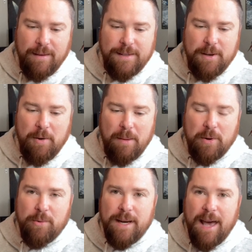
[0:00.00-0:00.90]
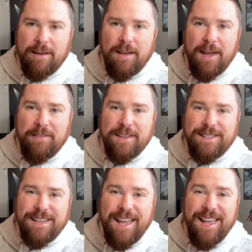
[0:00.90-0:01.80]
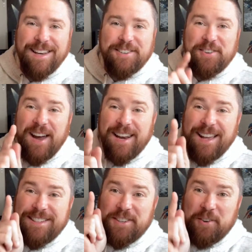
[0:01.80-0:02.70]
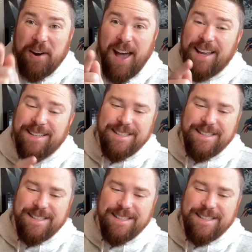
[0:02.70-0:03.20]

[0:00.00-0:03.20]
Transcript: So I'm going to read out, out of it today and try not to cry.